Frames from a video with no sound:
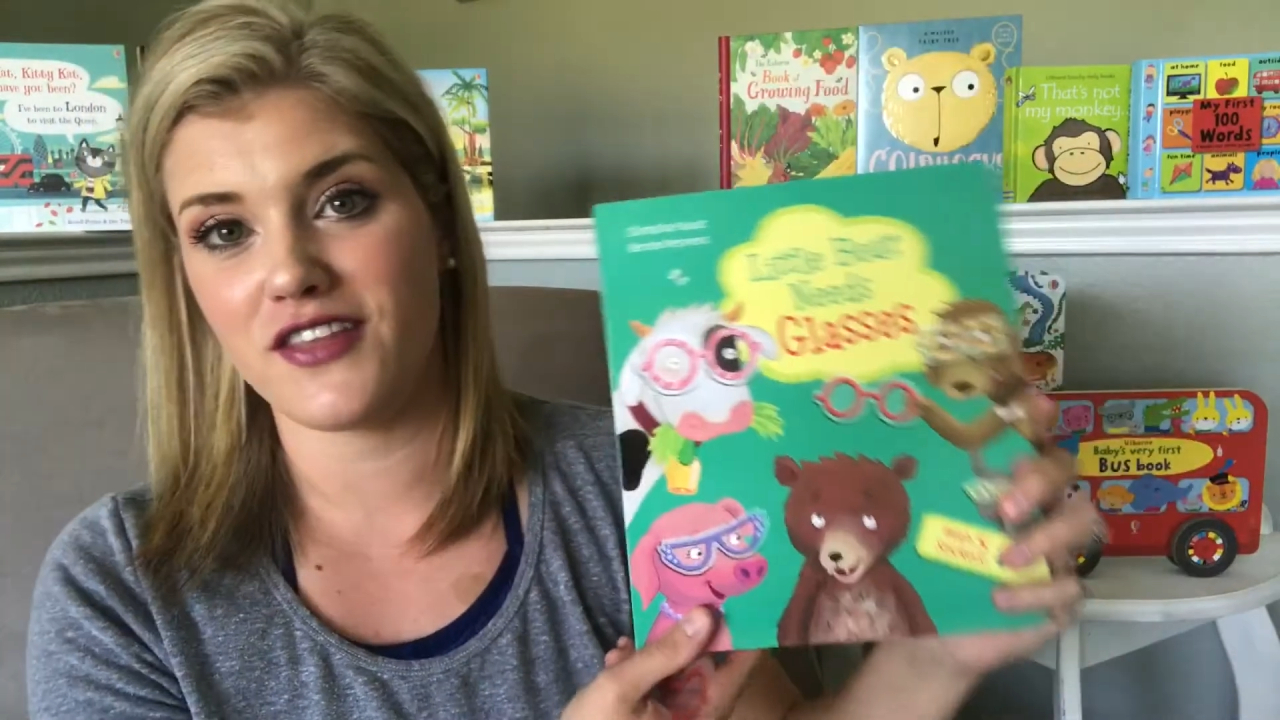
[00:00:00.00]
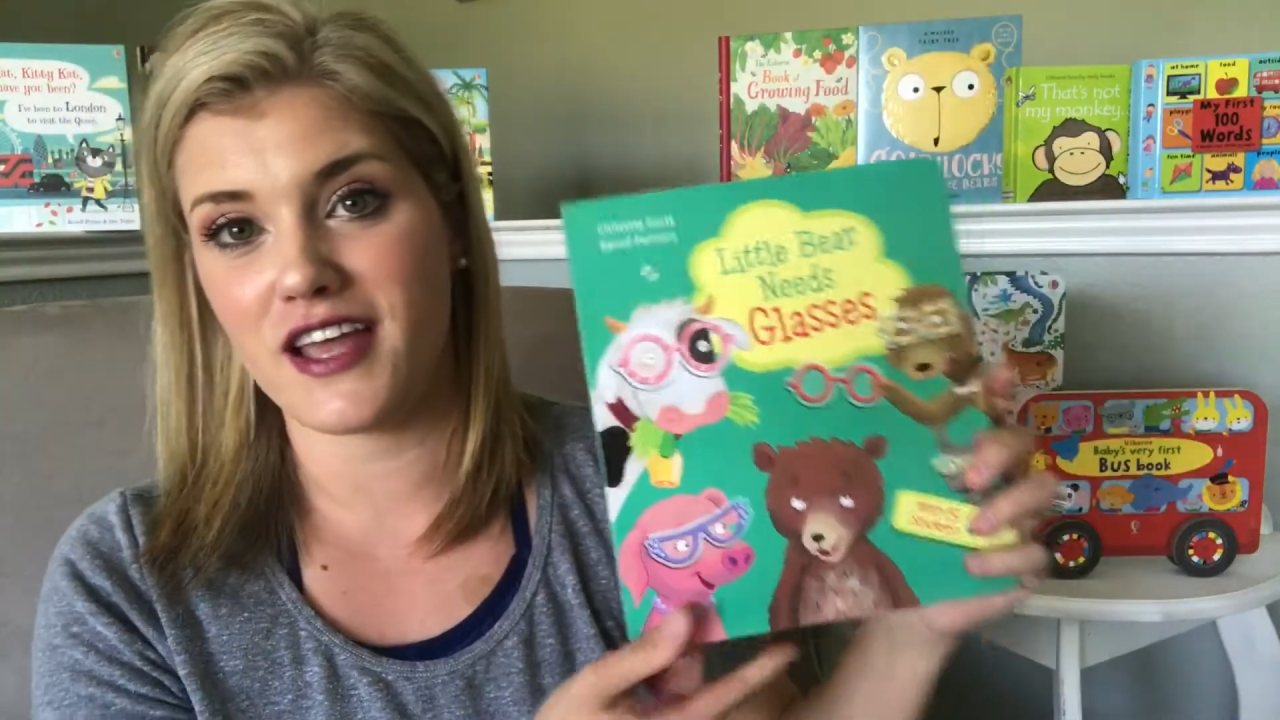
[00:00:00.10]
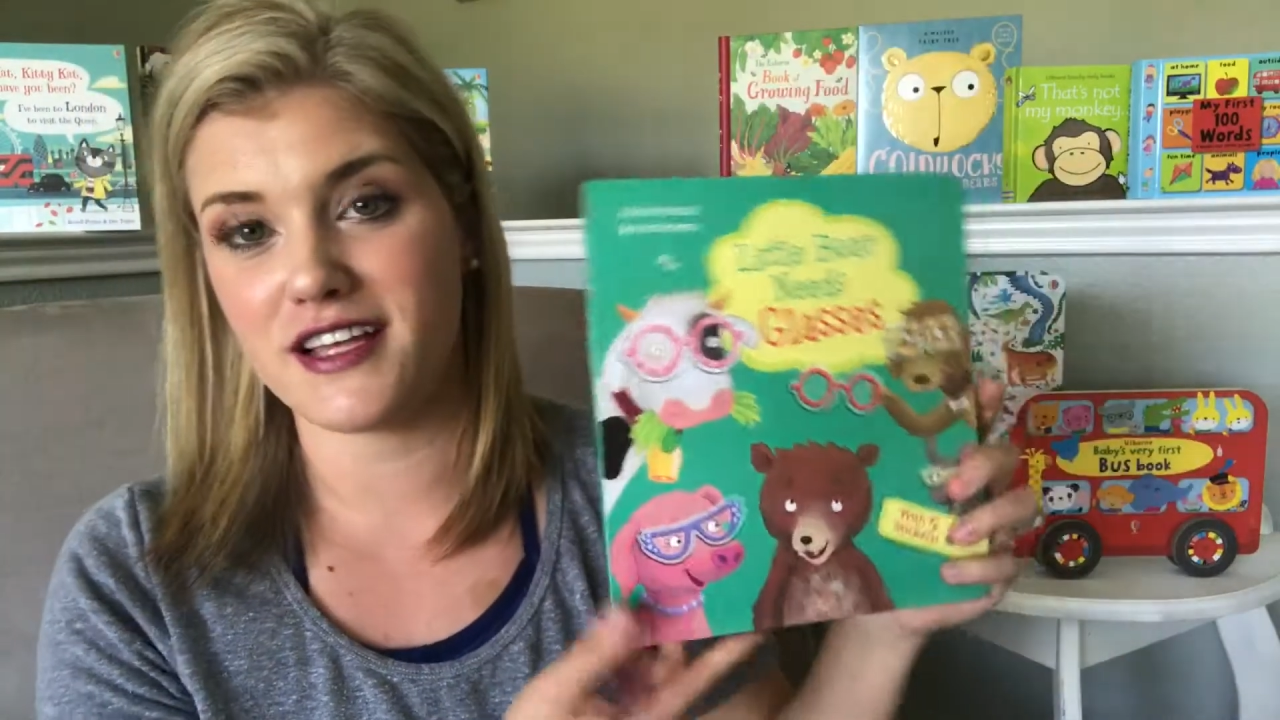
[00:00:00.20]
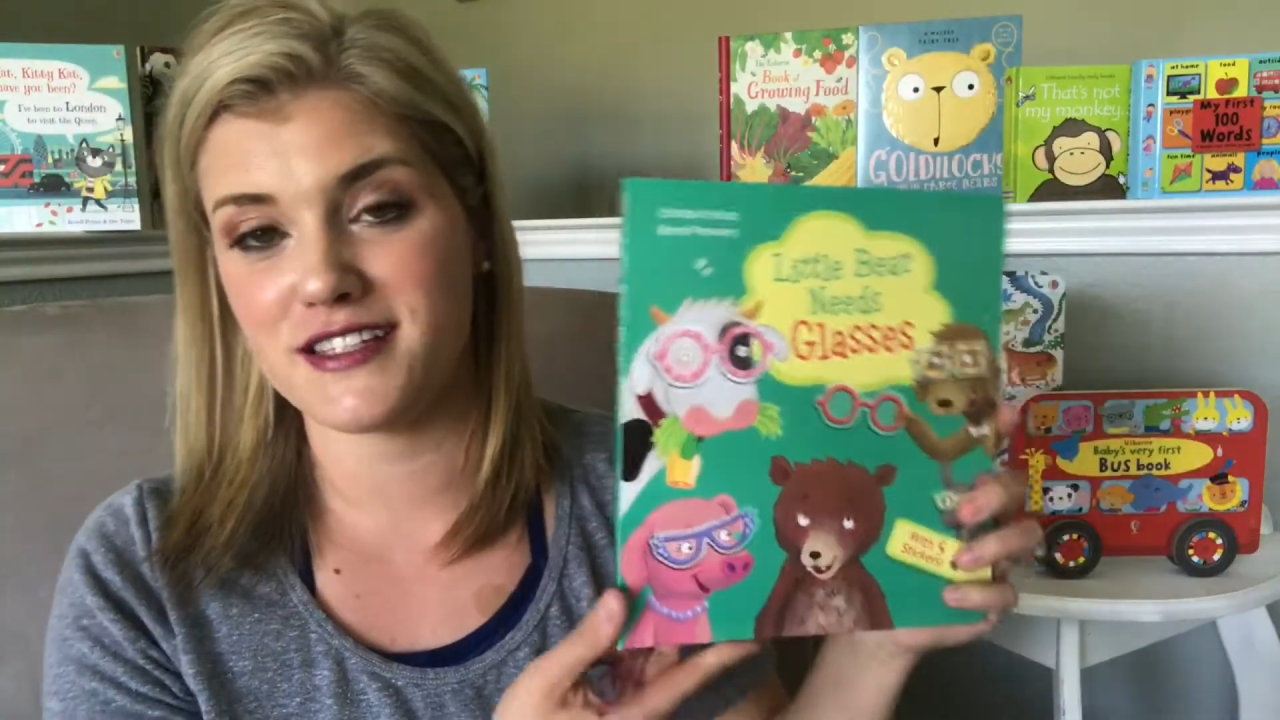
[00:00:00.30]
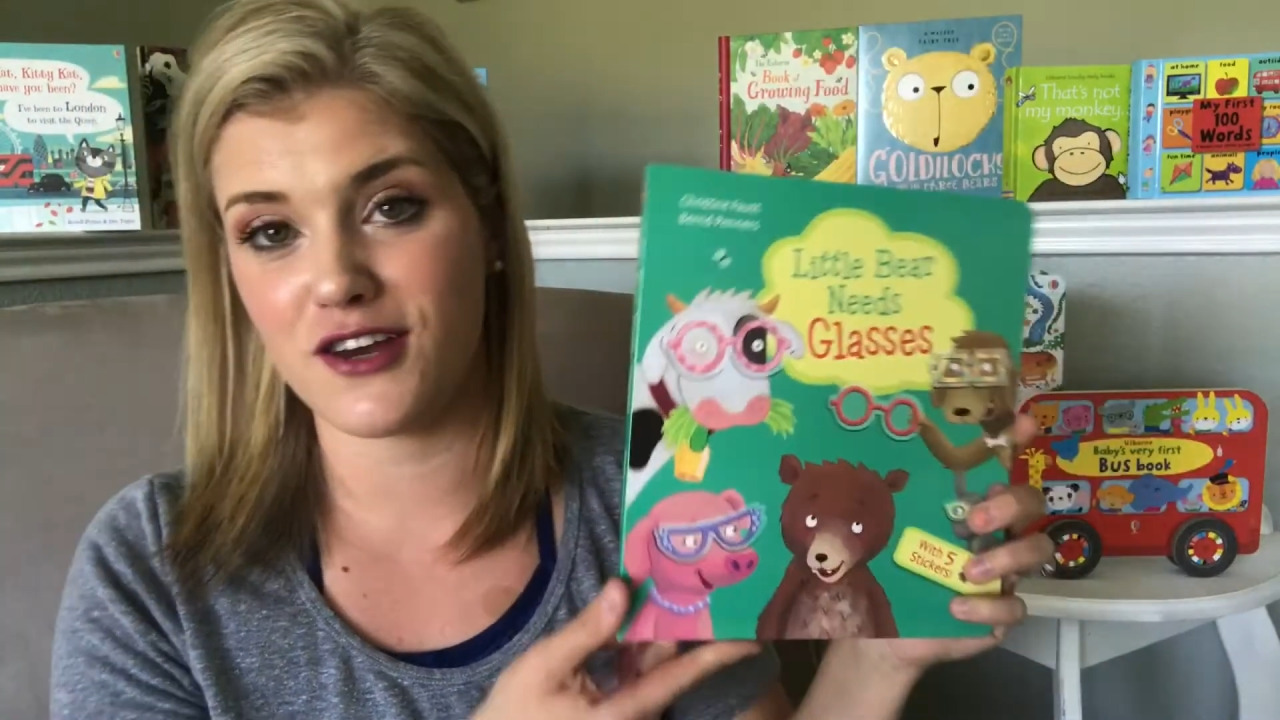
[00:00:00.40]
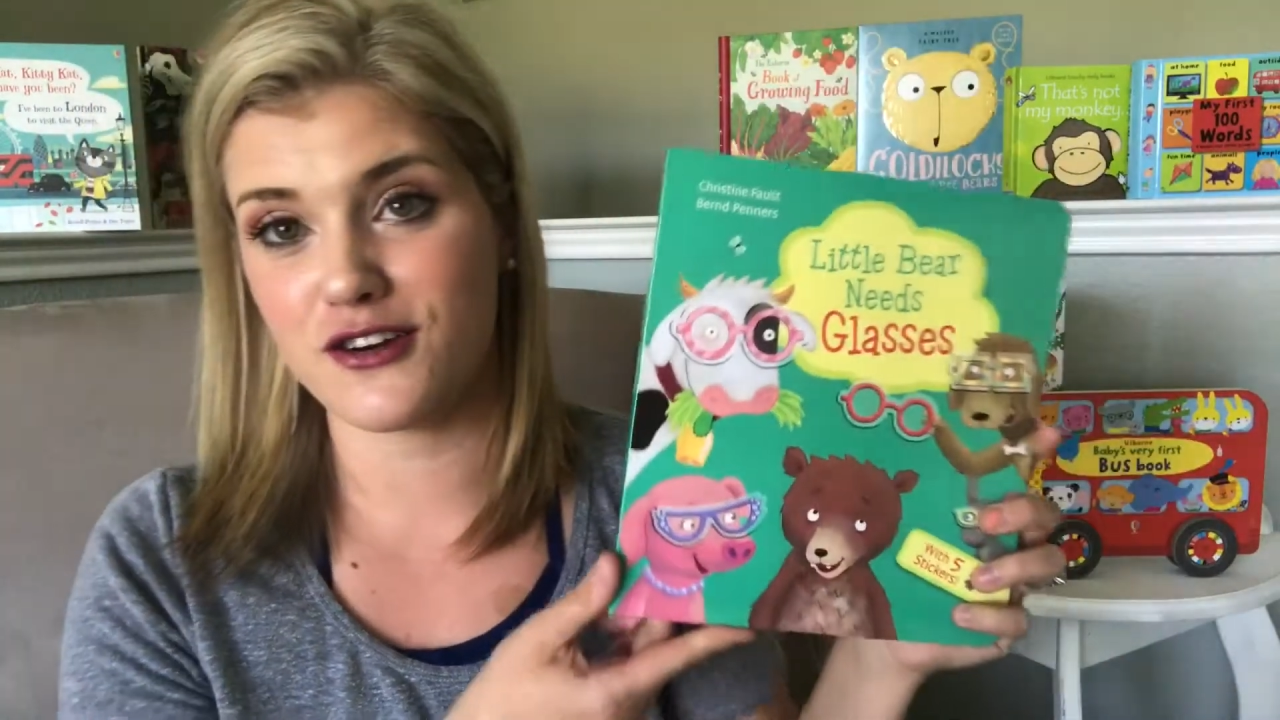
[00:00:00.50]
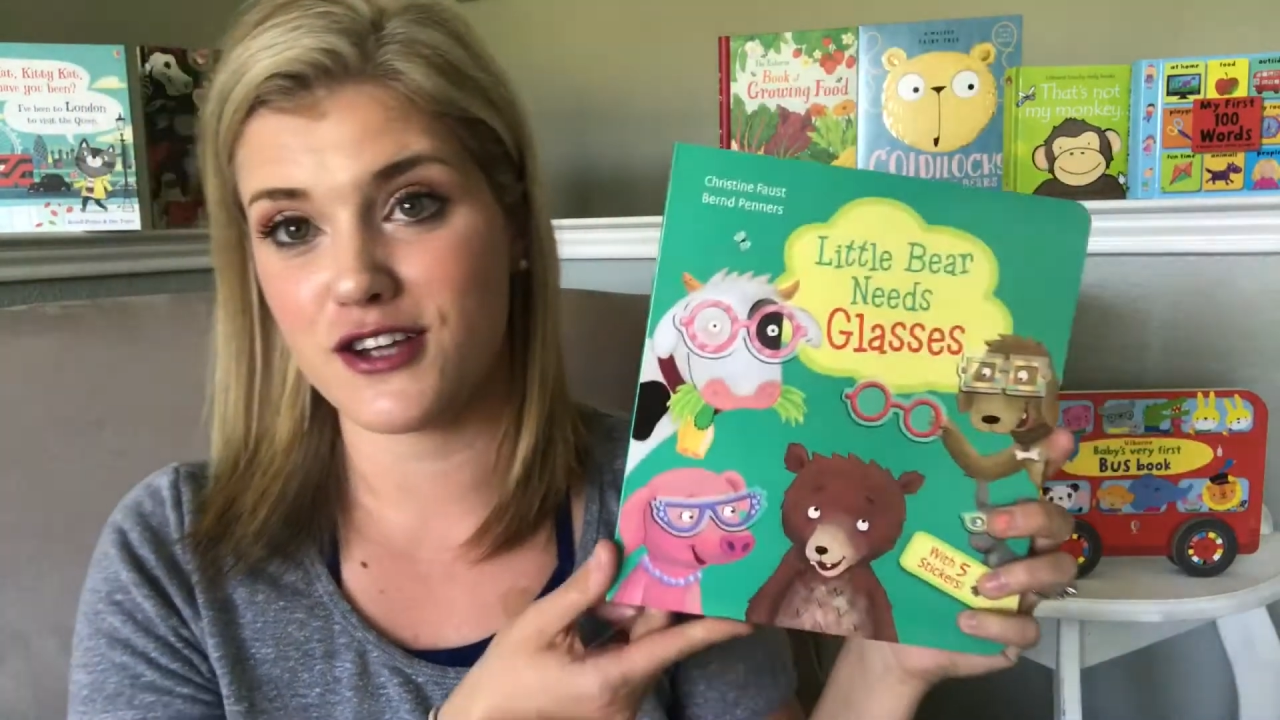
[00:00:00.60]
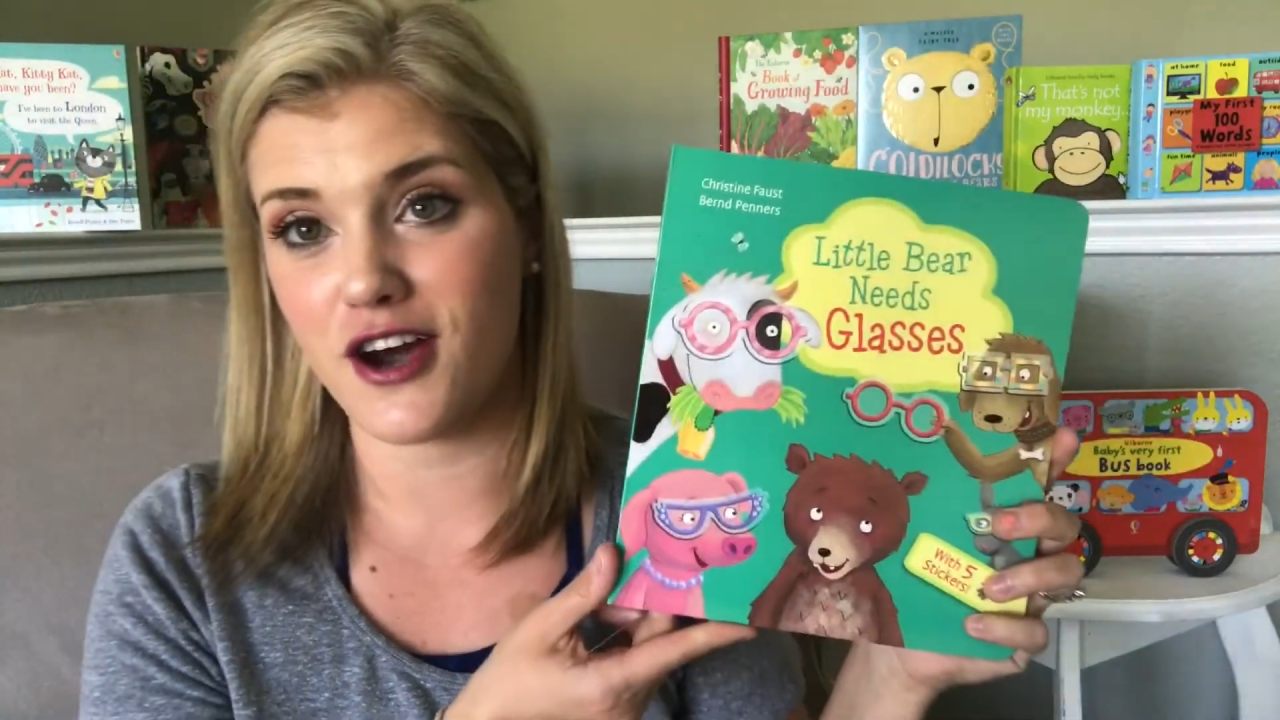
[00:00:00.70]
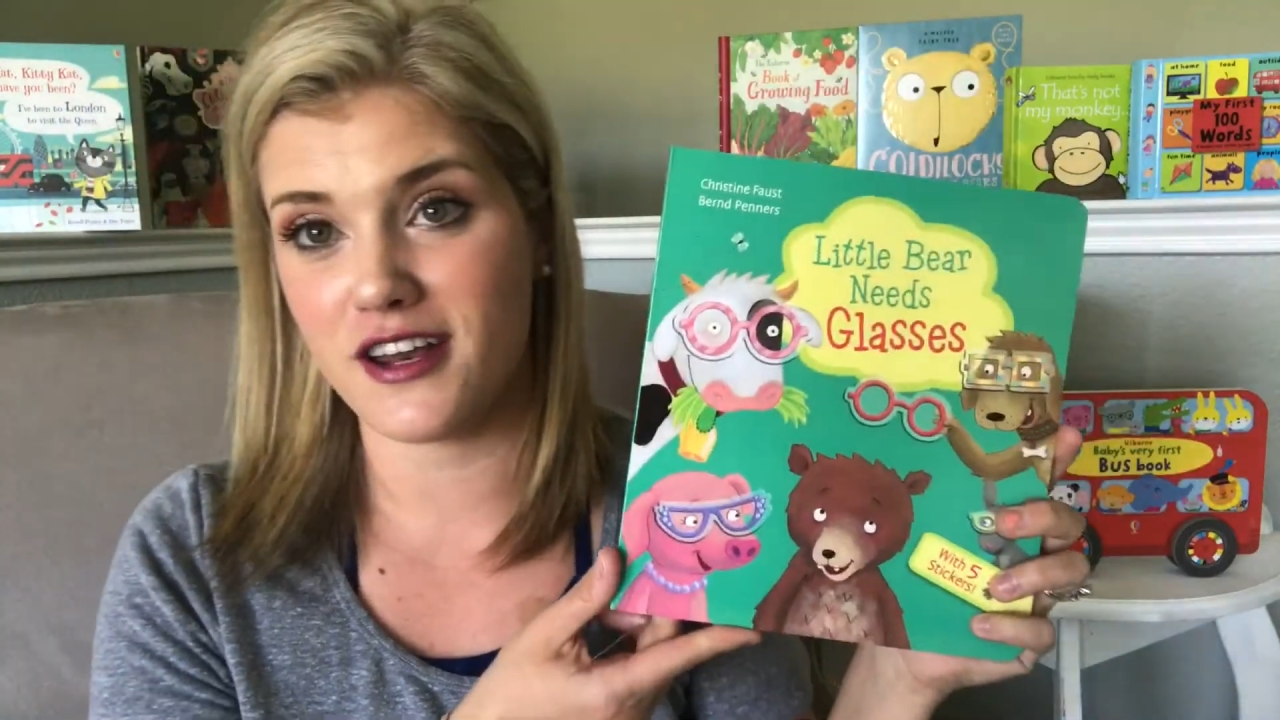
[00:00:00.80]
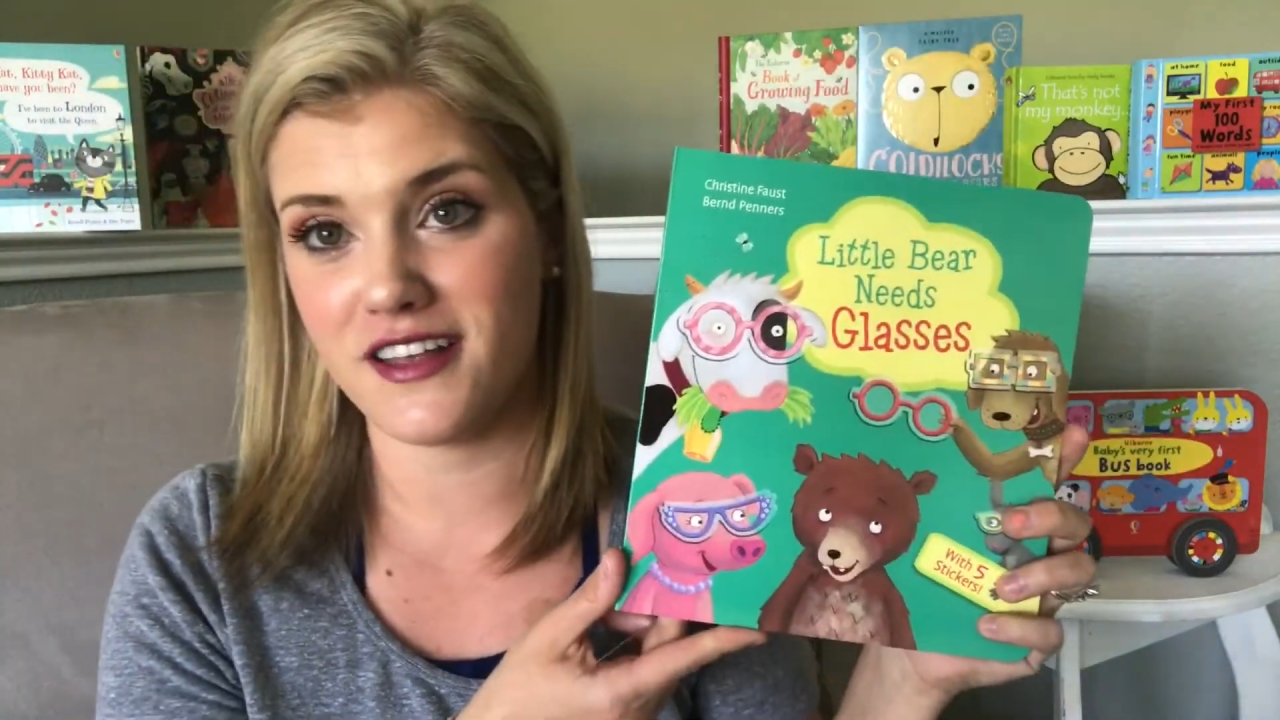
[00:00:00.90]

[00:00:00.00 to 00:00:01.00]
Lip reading: things that are taught